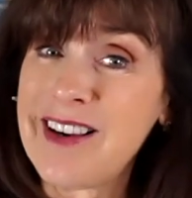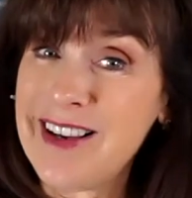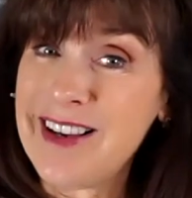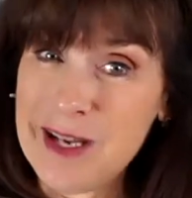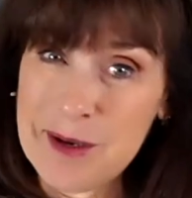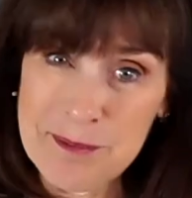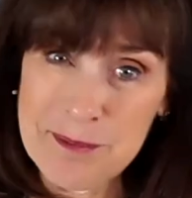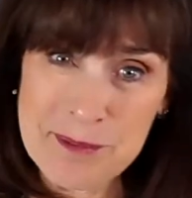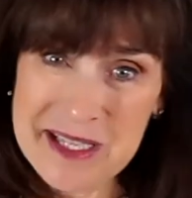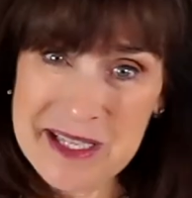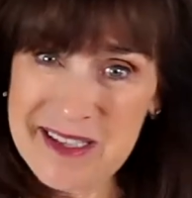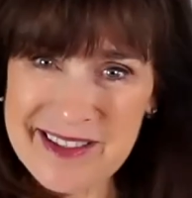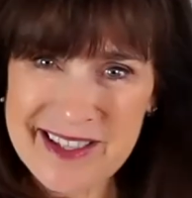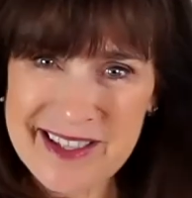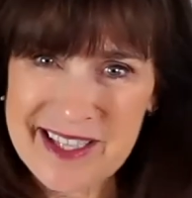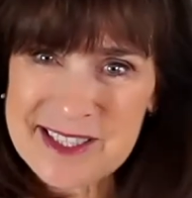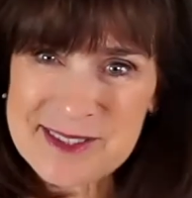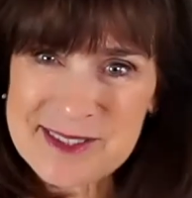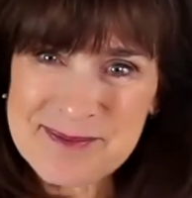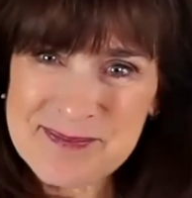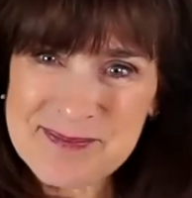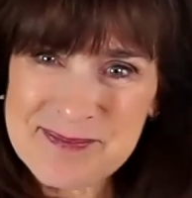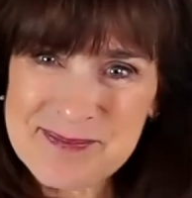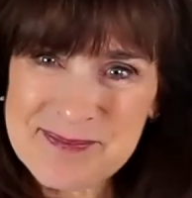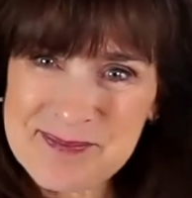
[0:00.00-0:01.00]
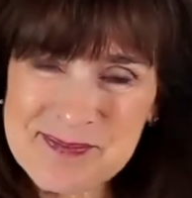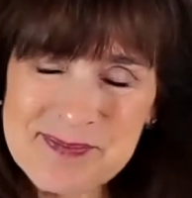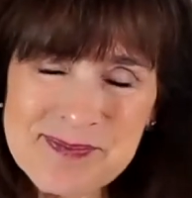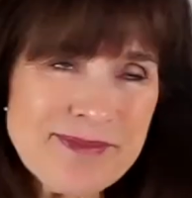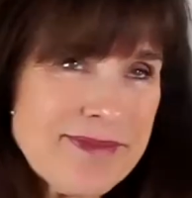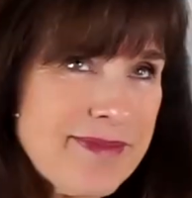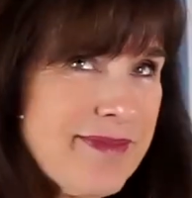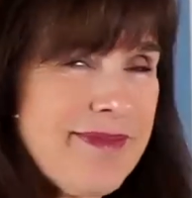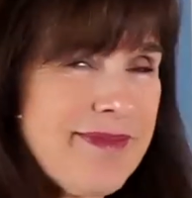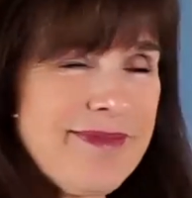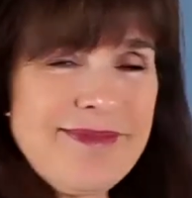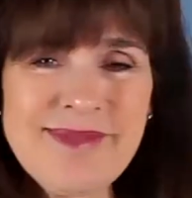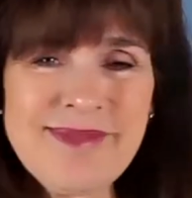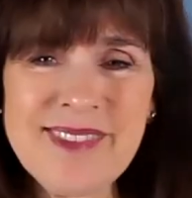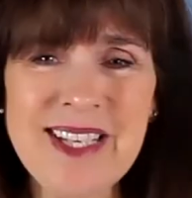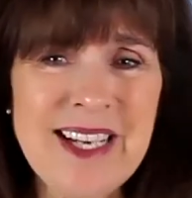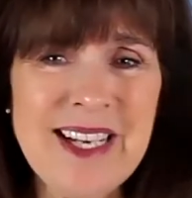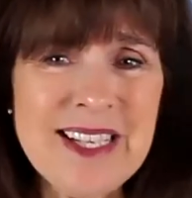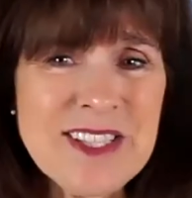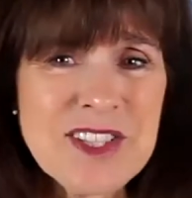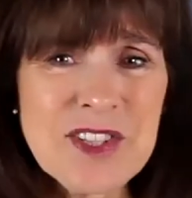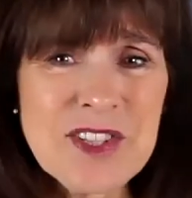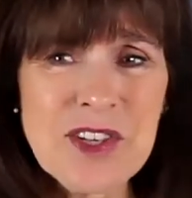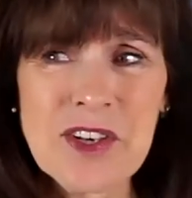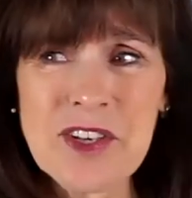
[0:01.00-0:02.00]
Amelia.
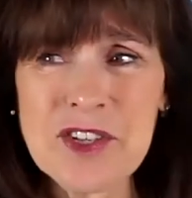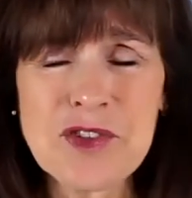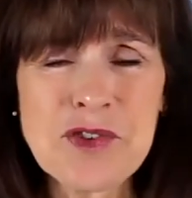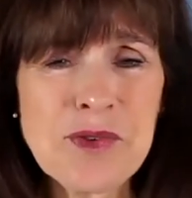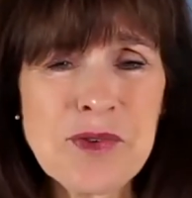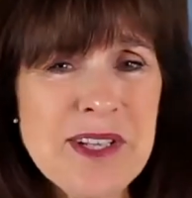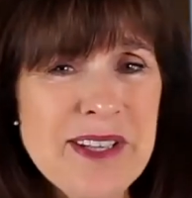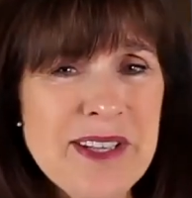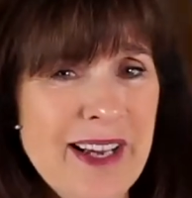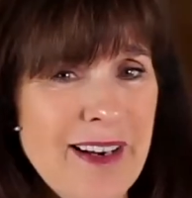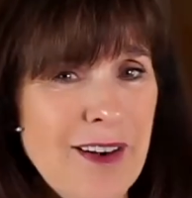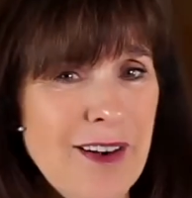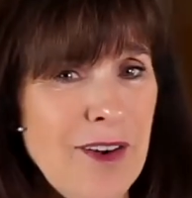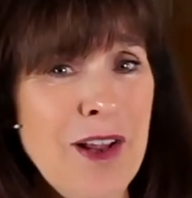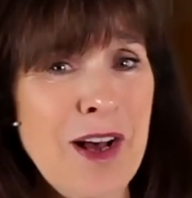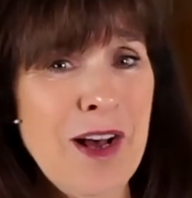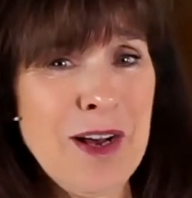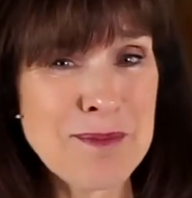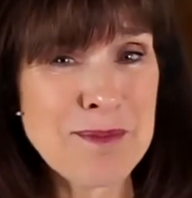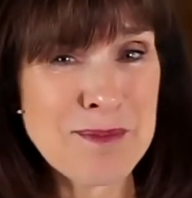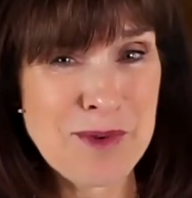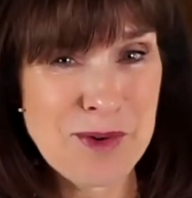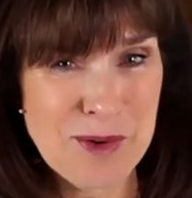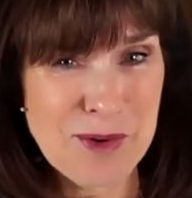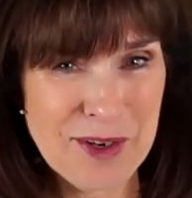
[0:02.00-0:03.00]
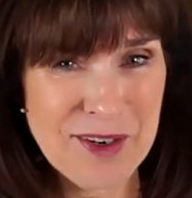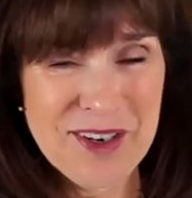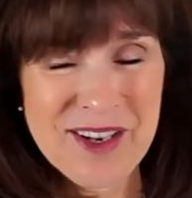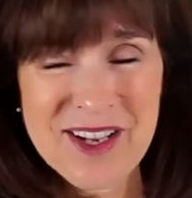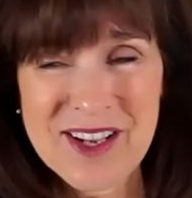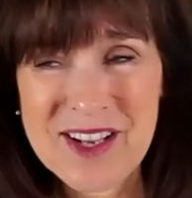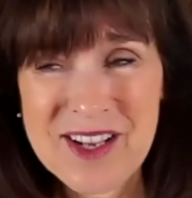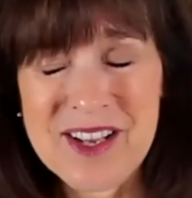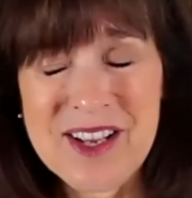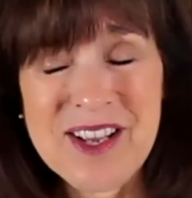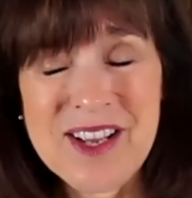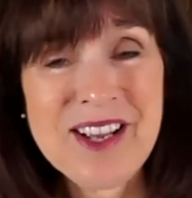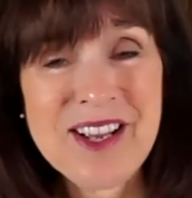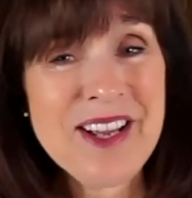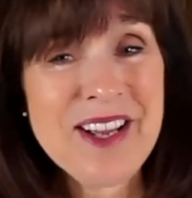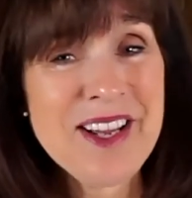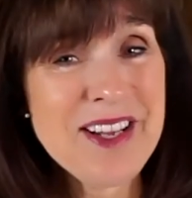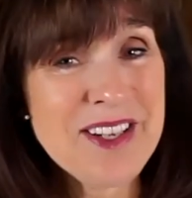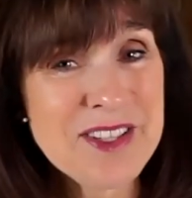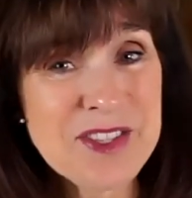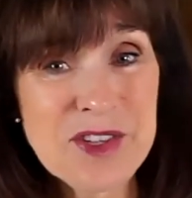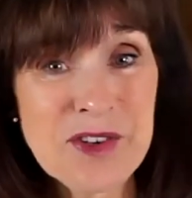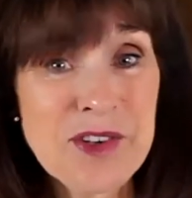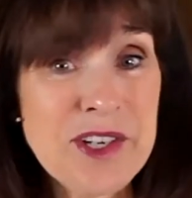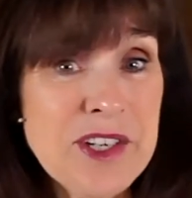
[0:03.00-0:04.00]
I started doing that a lot more
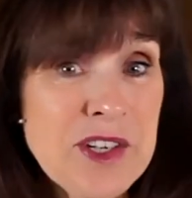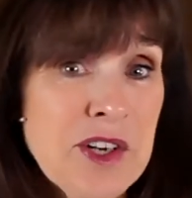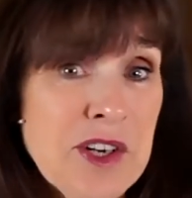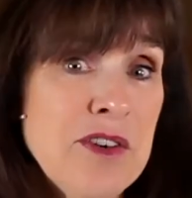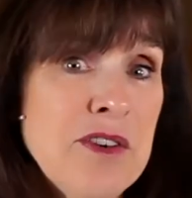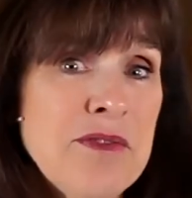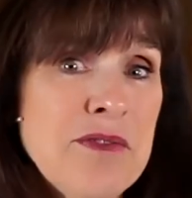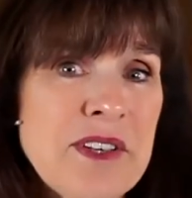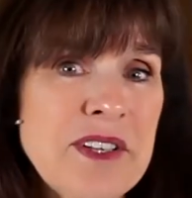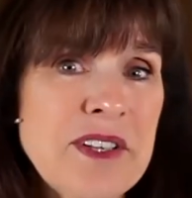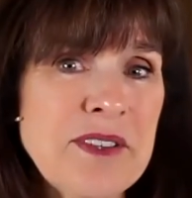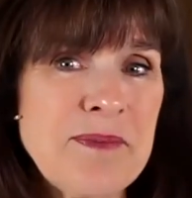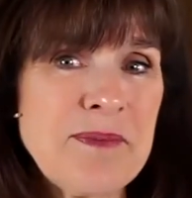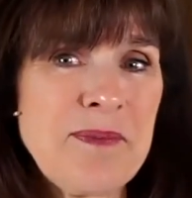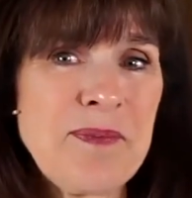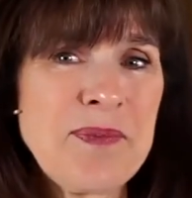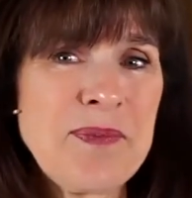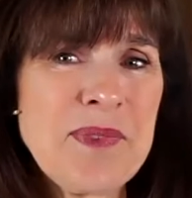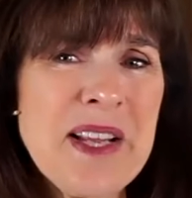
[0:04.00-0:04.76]
during COVID.